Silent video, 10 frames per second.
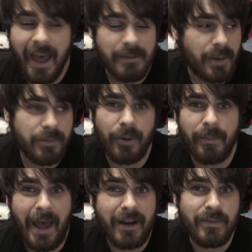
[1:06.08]
And Mum got
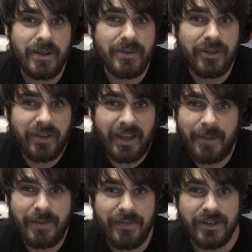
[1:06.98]
mad at me because I
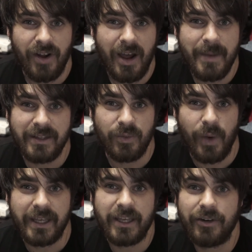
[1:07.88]
kept having nightmares and
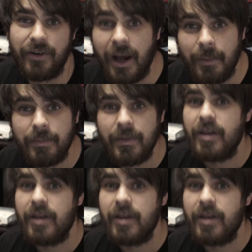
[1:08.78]
waking her up.